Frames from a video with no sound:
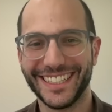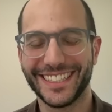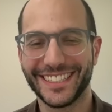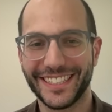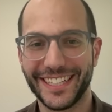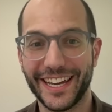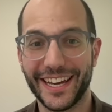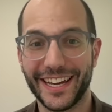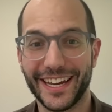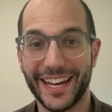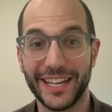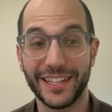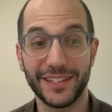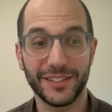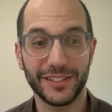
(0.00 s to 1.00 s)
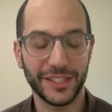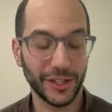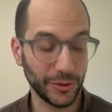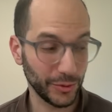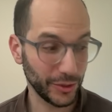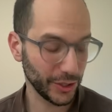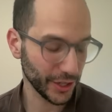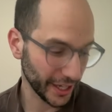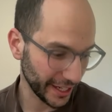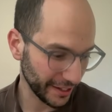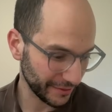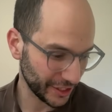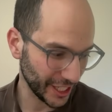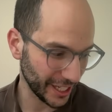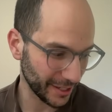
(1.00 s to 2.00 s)
Yeah, I think you and I have
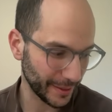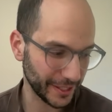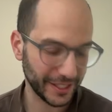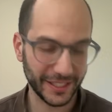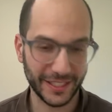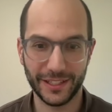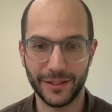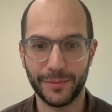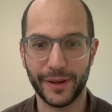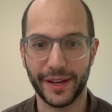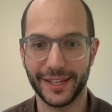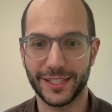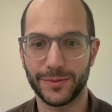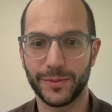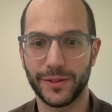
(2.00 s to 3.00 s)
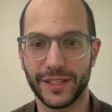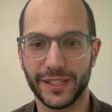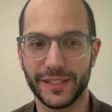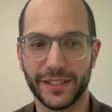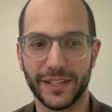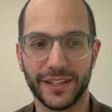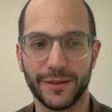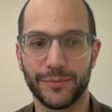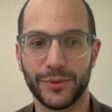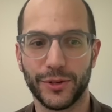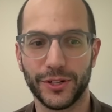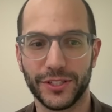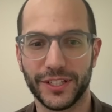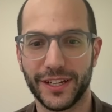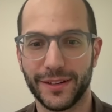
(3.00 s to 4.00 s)
chatted about this in the past, but I think like a
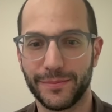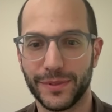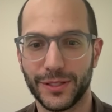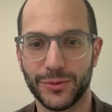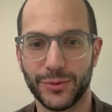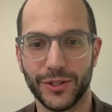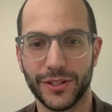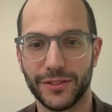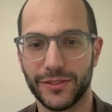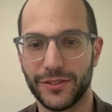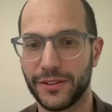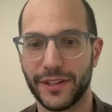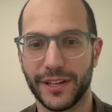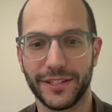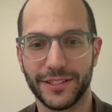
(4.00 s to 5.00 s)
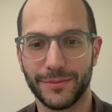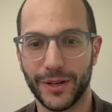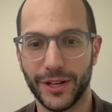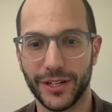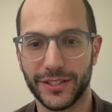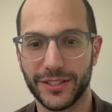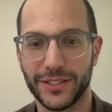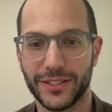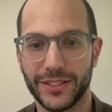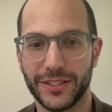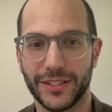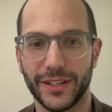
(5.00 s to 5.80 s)
prototype is worth 1,000 mocks.